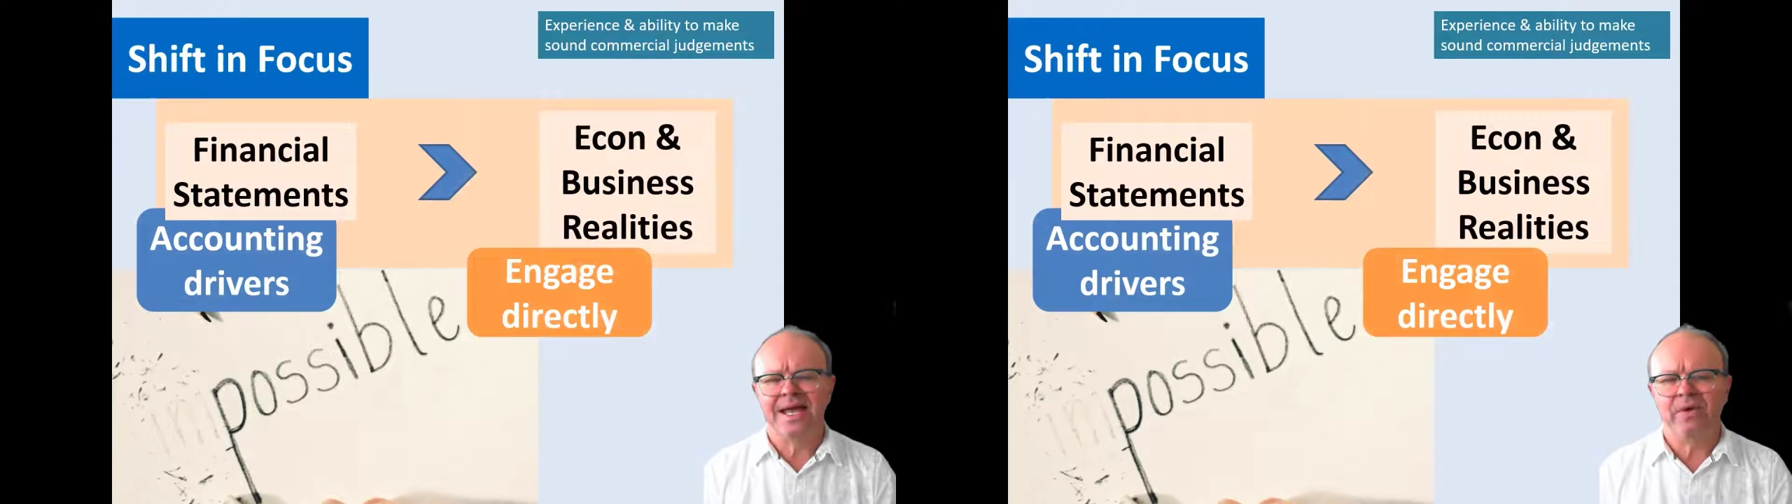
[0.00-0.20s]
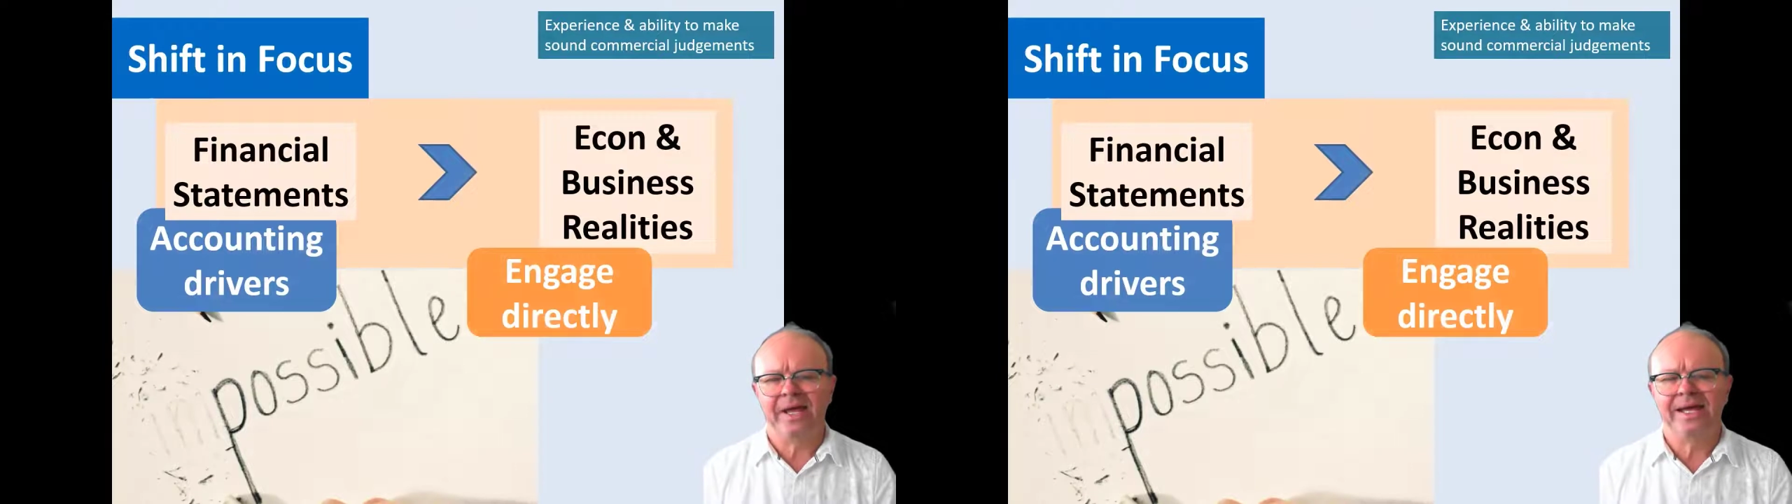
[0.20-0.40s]

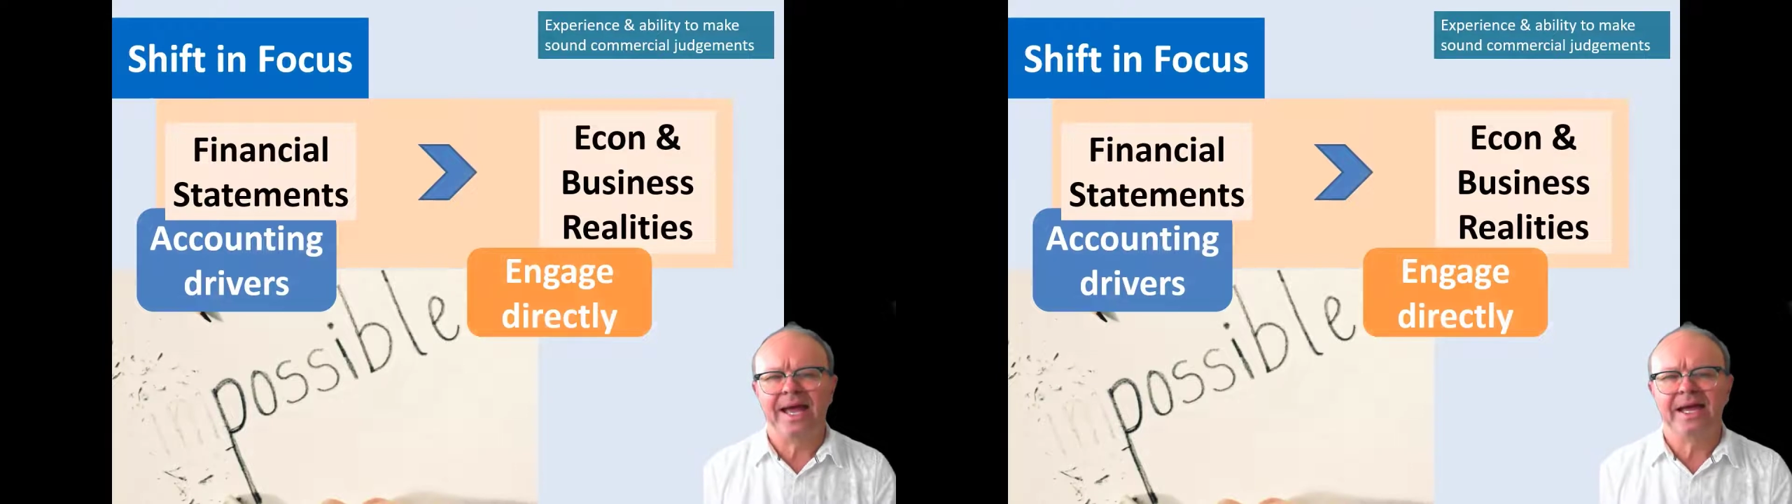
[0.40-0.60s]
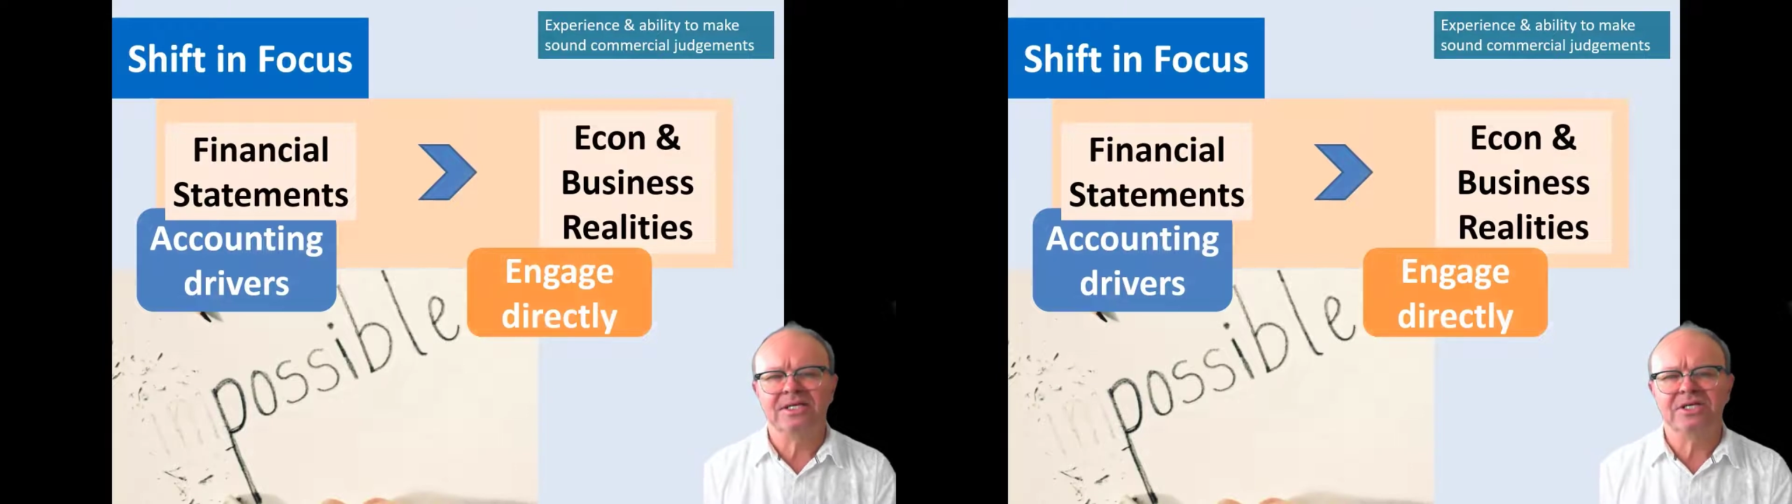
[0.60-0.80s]

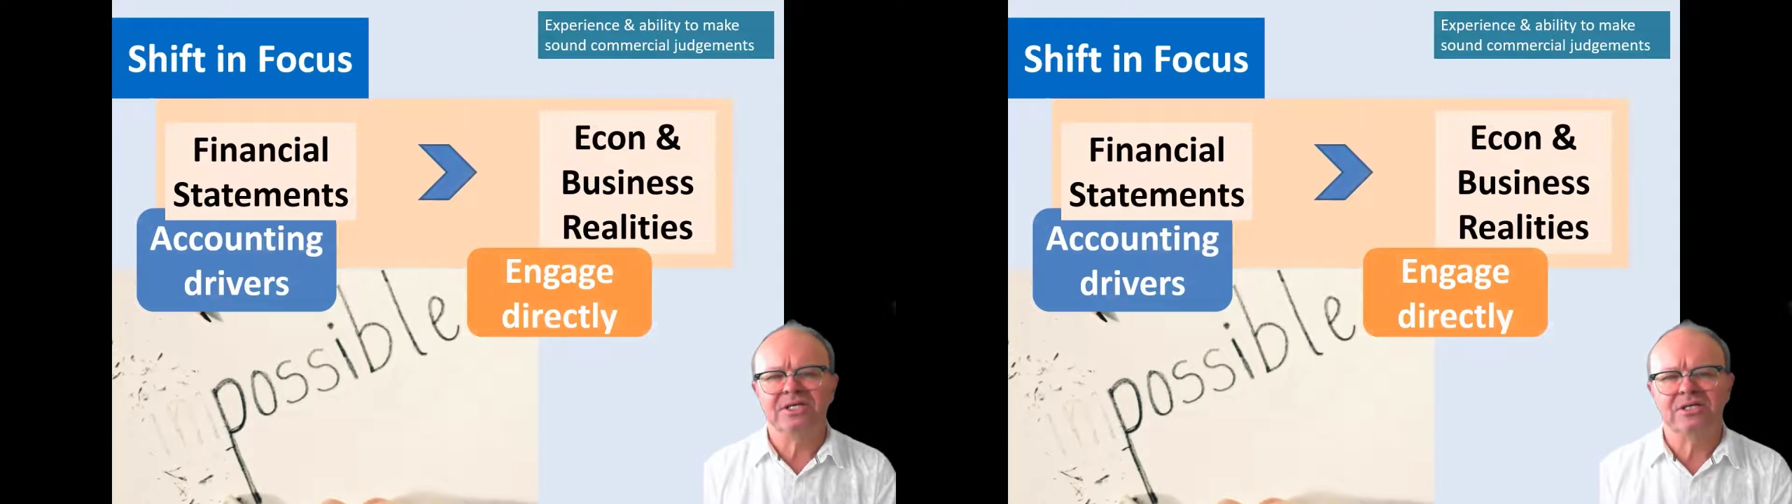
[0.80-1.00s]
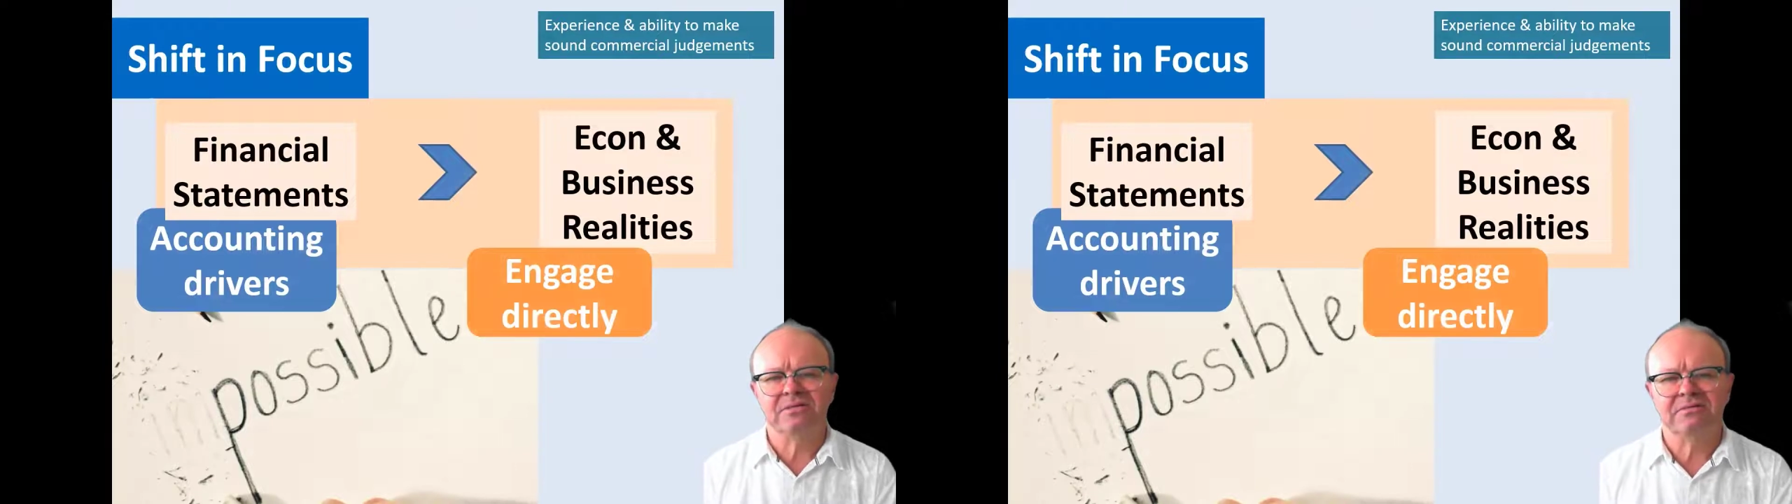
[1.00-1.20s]

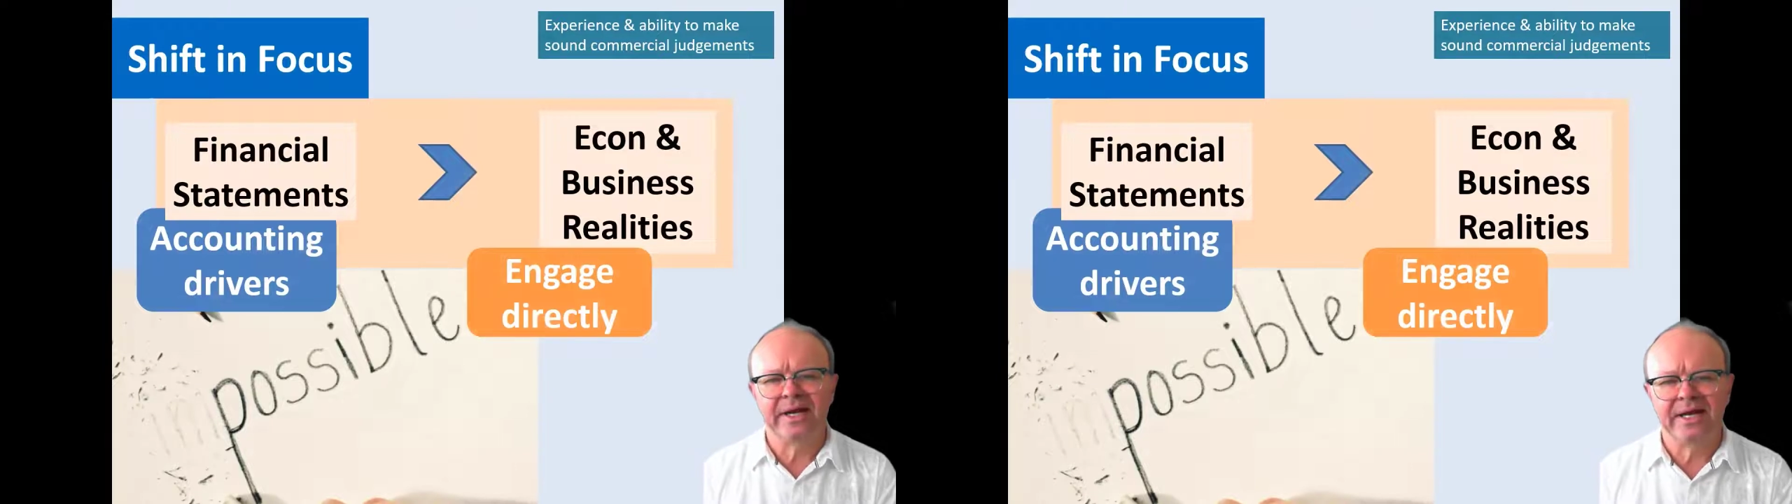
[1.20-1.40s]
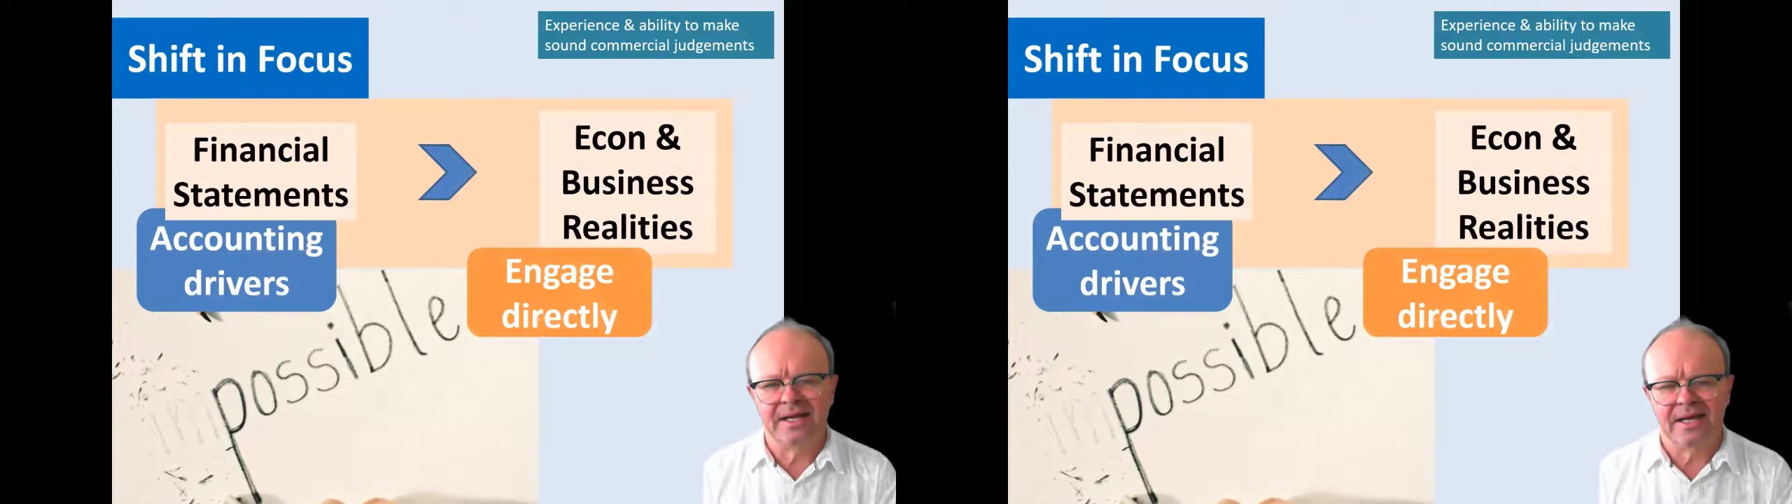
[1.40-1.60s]
engaging
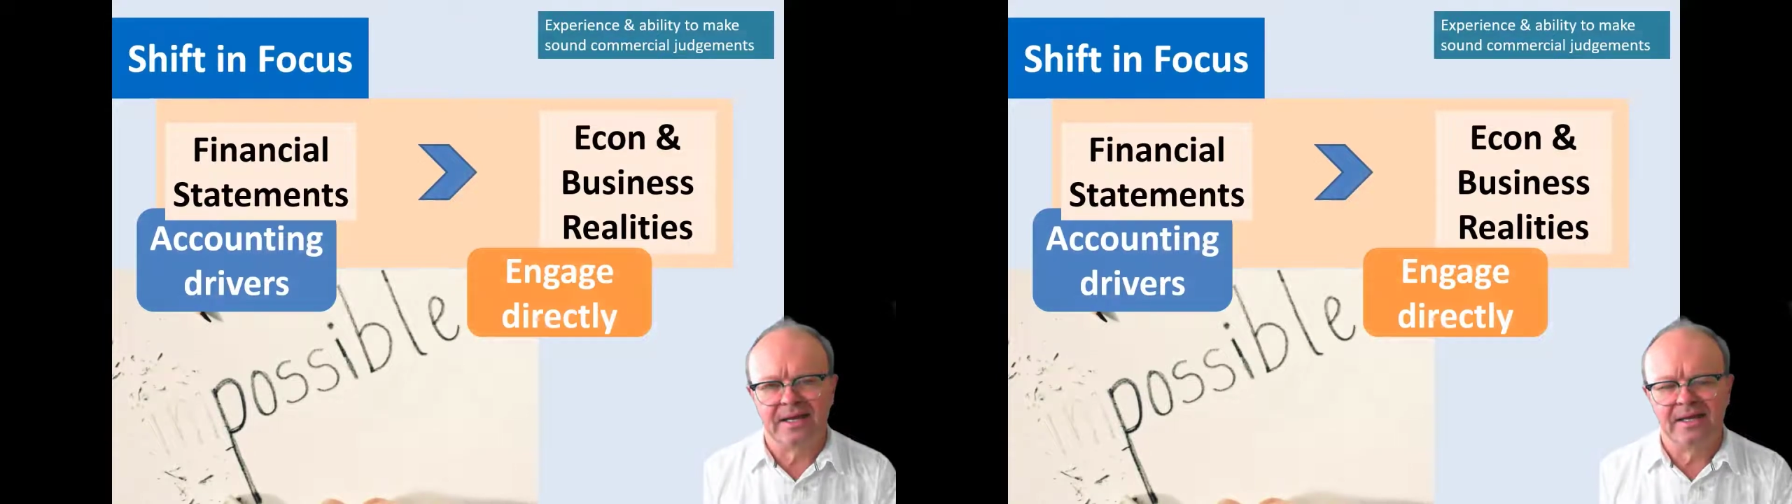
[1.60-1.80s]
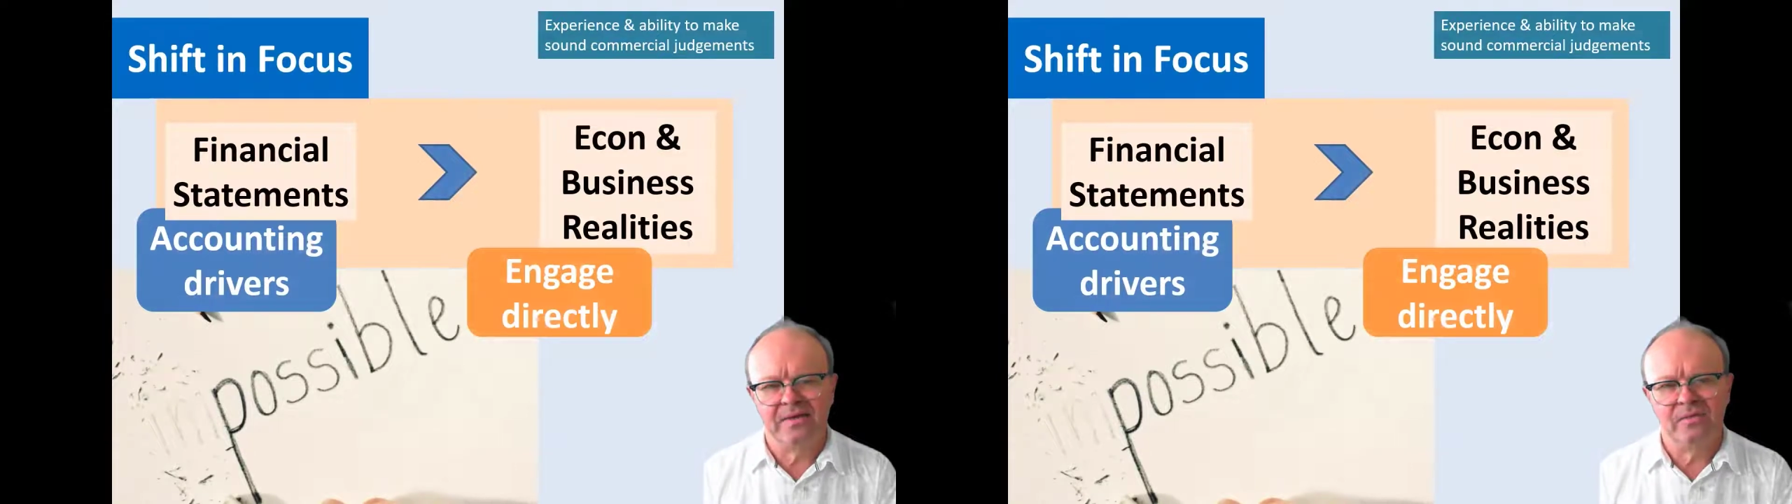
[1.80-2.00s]
directly